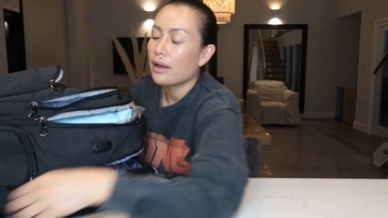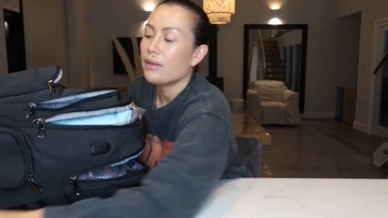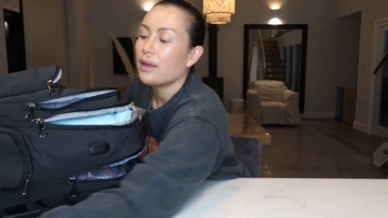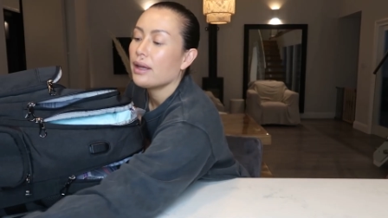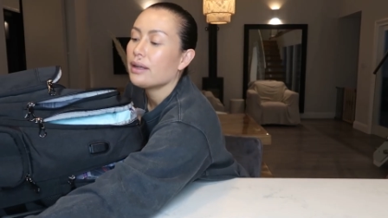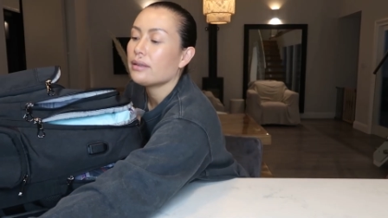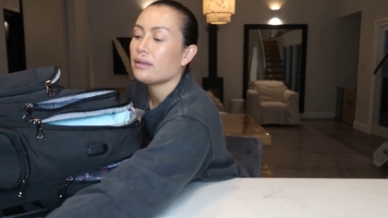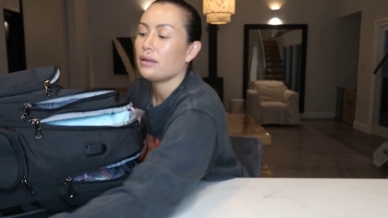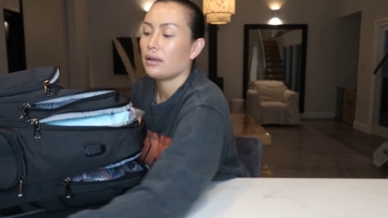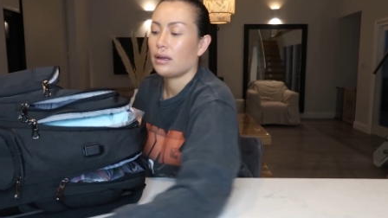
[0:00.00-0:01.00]
And
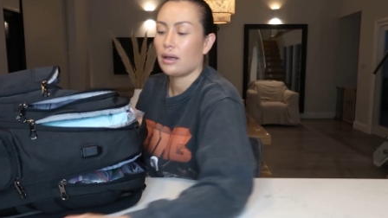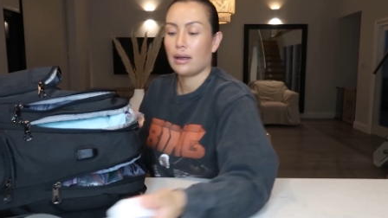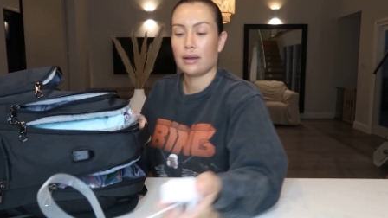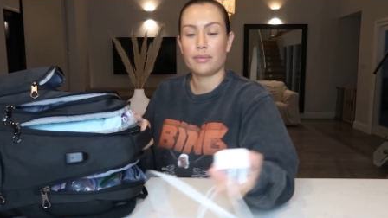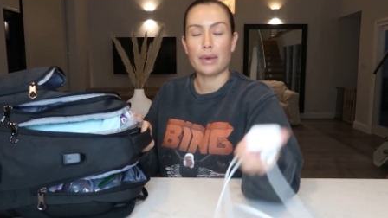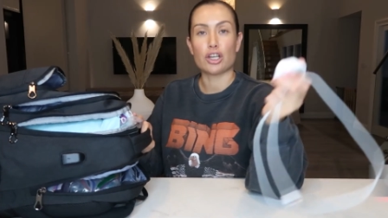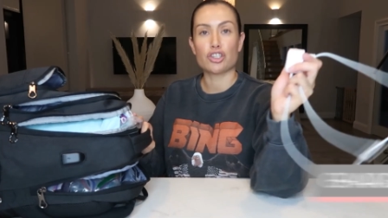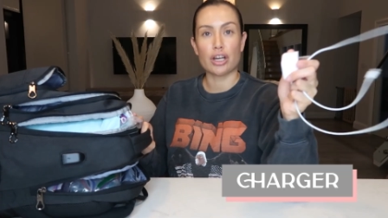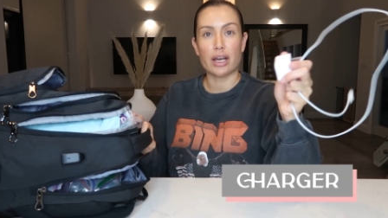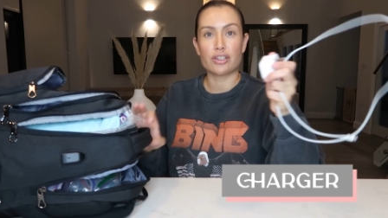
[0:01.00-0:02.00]
then a
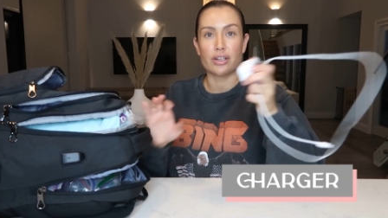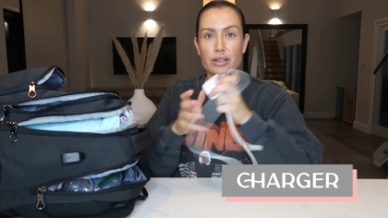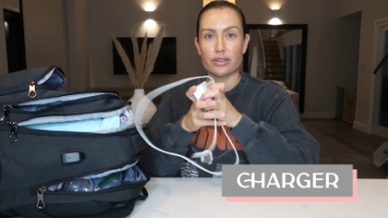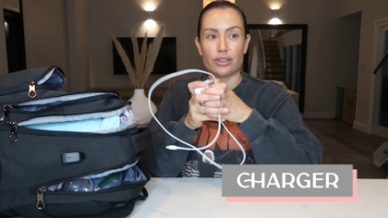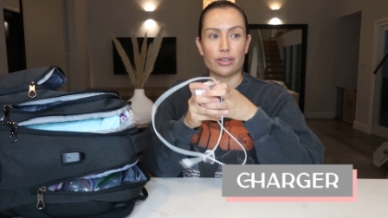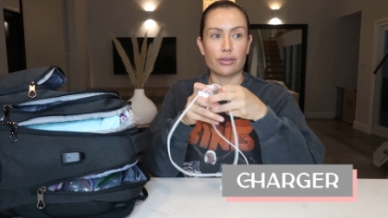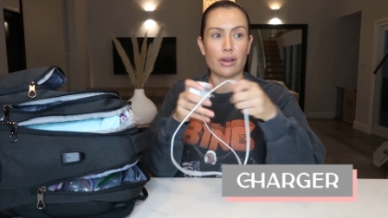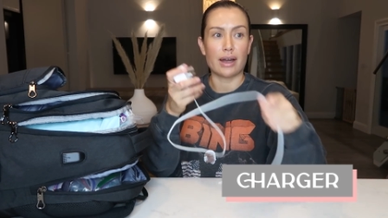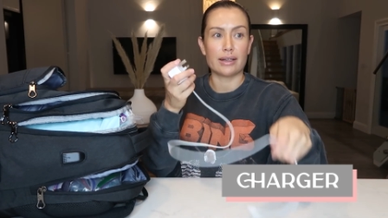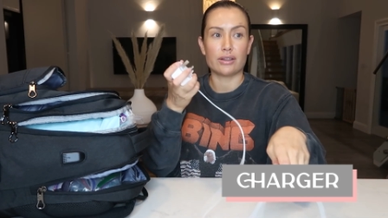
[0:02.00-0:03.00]
charger. So
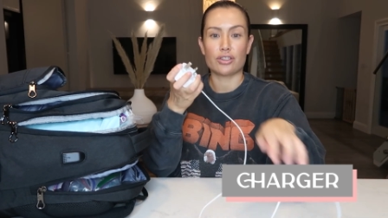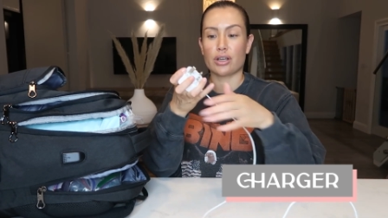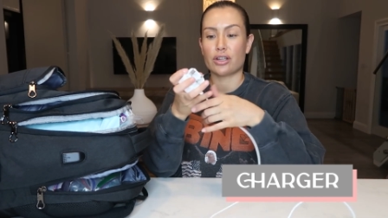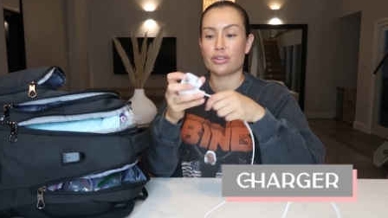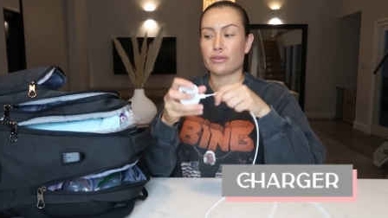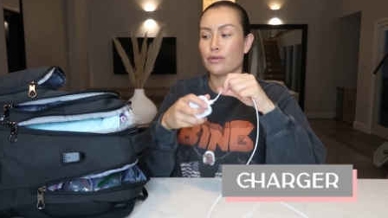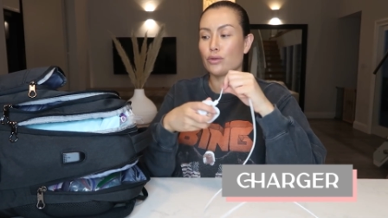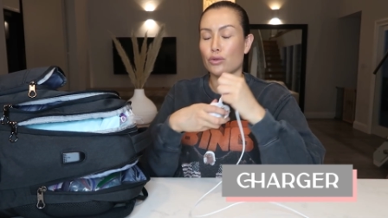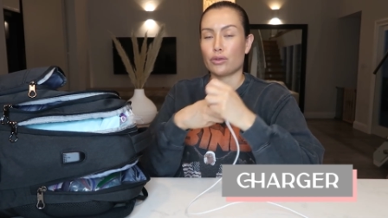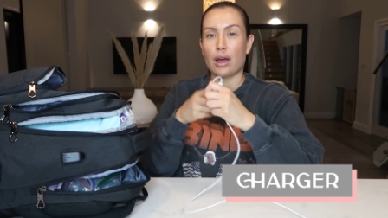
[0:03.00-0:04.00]
I need a charger
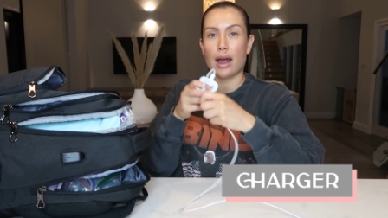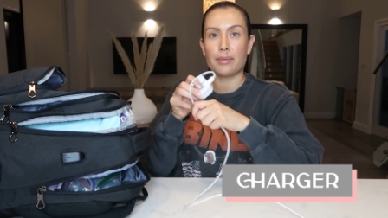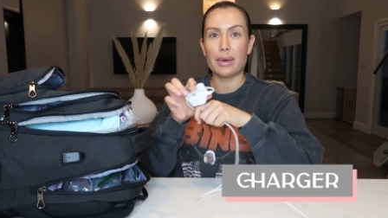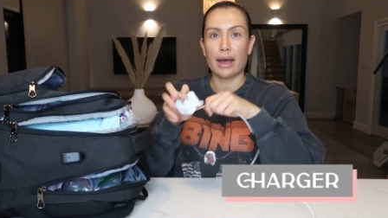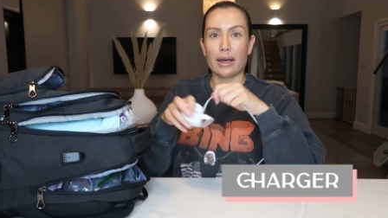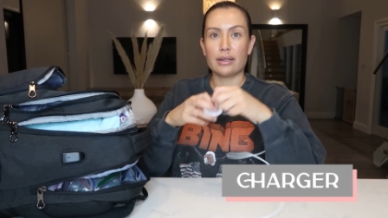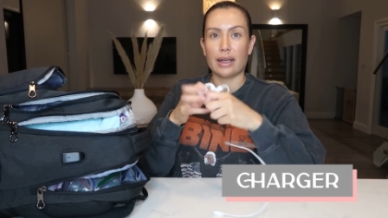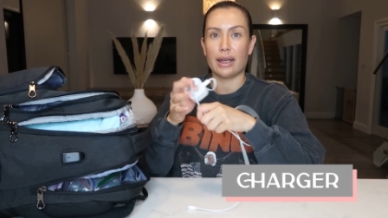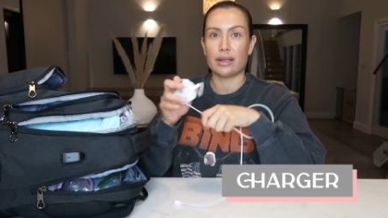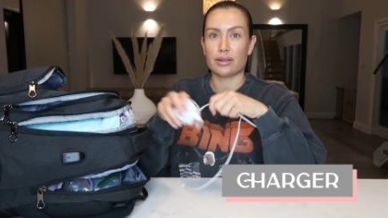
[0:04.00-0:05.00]
for the iPad
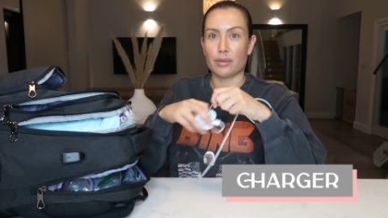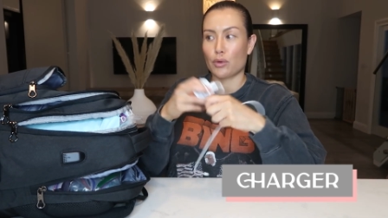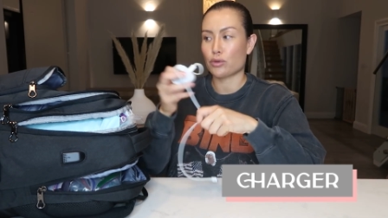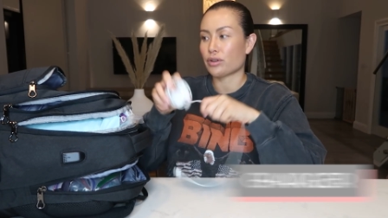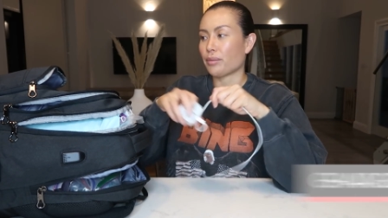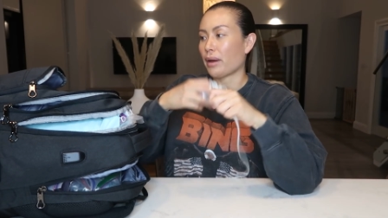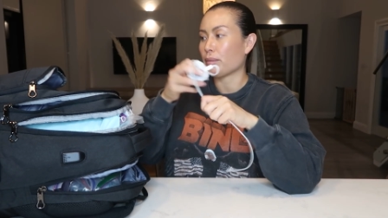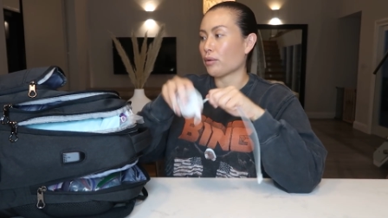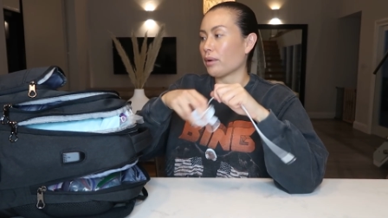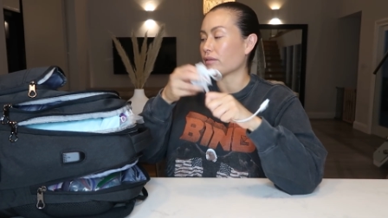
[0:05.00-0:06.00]
and also my
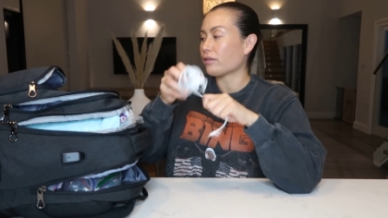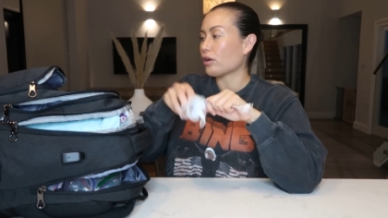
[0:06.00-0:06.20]
mobile